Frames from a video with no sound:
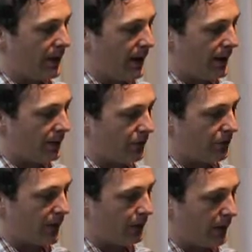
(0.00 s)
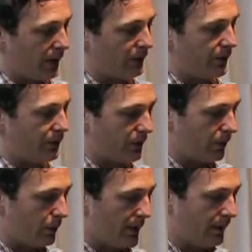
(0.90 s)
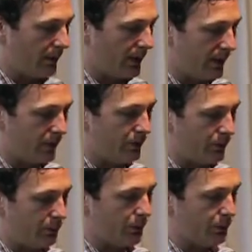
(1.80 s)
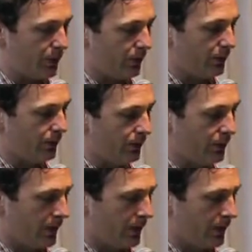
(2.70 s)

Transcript: I liked the slight puzzle a single man my age seemed to pose